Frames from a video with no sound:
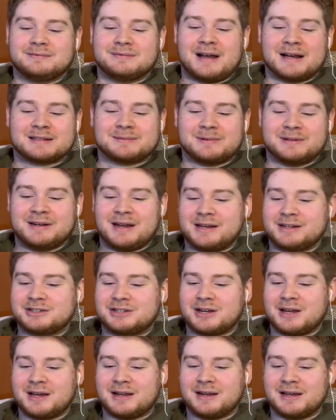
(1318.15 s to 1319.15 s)

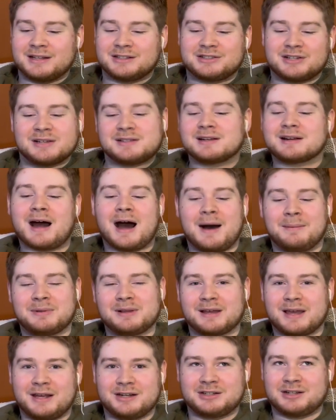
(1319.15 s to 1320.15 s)
explanation. It's just a
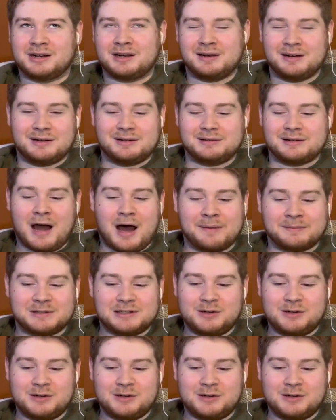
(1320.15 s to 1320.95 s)
complication in Tom's